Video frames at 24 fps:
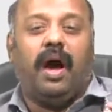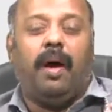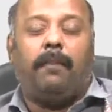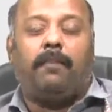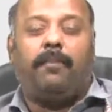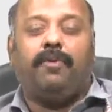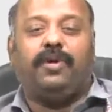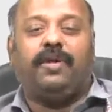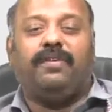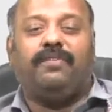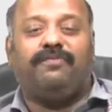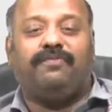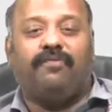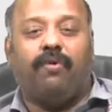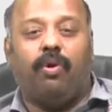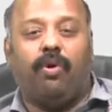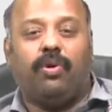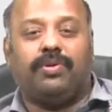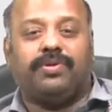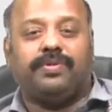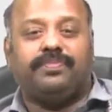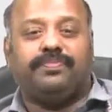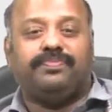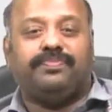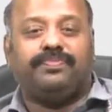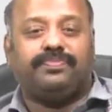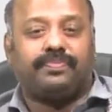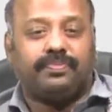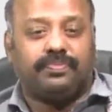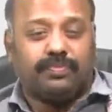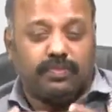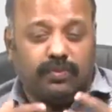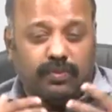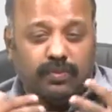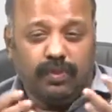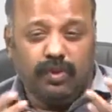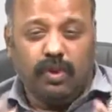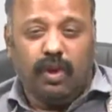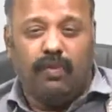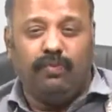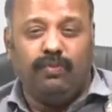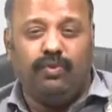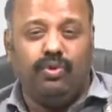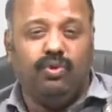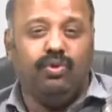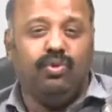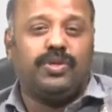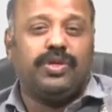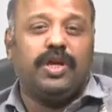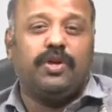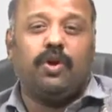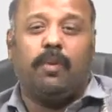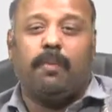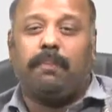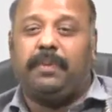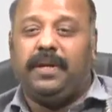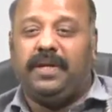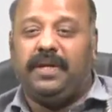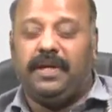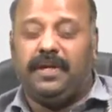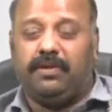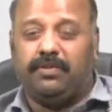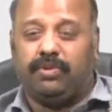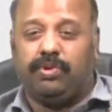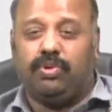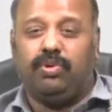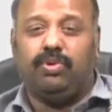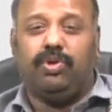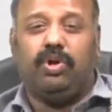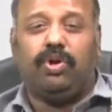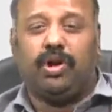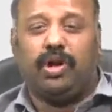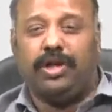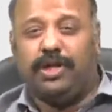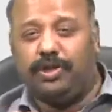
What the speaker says: putting forth views and opinion through your